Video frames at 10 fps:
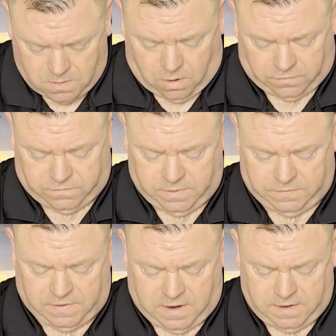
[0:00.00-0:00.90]
Also
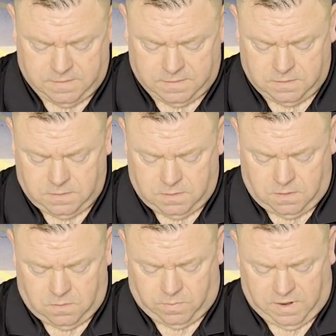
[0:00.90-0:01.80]
inside,
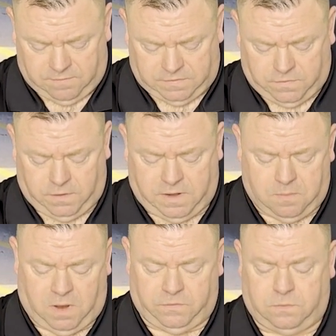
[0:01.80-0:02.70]
we have a tourniquet
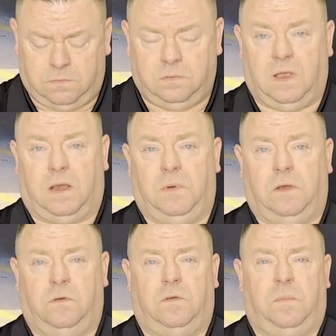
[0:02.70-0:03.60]
muzzle that can be
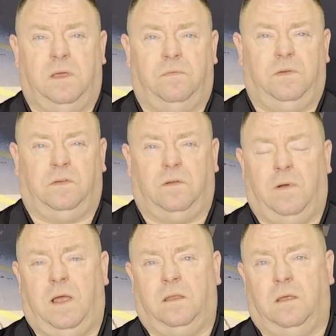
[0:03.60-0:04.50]
used to be affixed
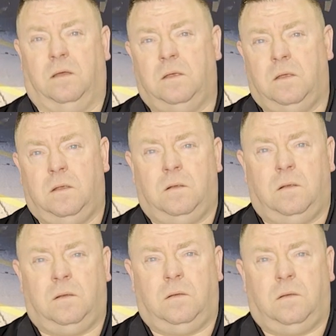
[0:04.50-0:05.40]
around the
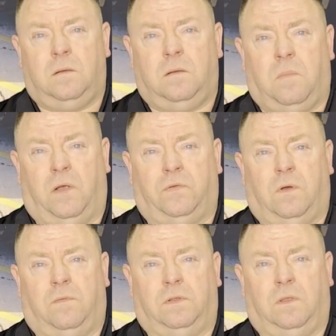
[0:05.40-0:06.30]
muzzle
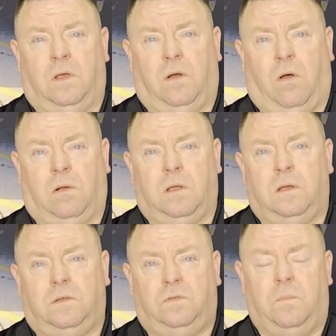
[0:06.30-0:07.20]
of a dog
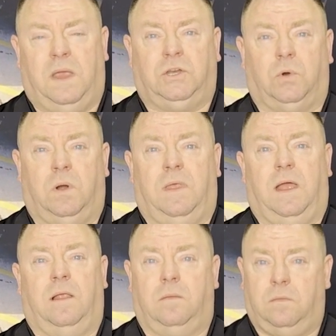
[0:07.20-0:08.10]
to make sure
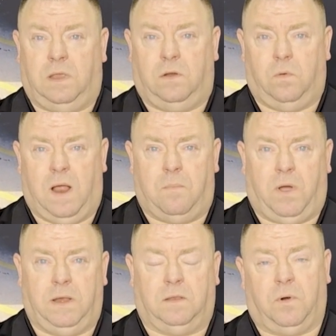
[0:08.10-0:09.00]
that they do not
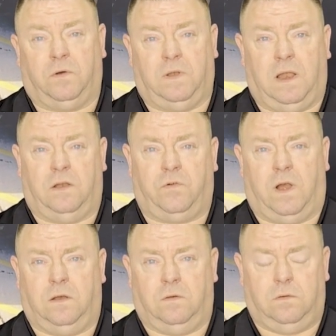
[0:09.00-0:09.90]
bite the person that is
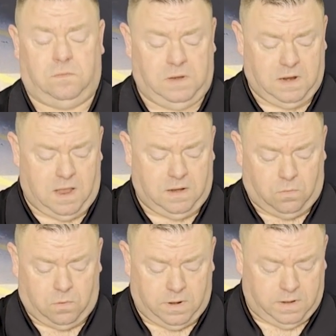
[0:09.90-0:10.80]
trying to do decon
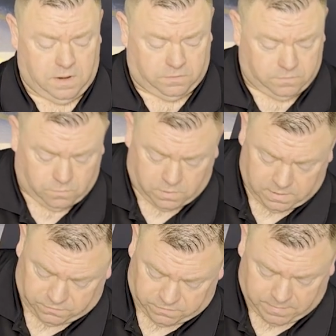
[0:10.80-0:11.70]
or anyone
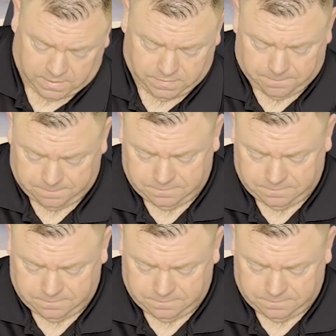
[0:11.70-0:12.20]
else around them.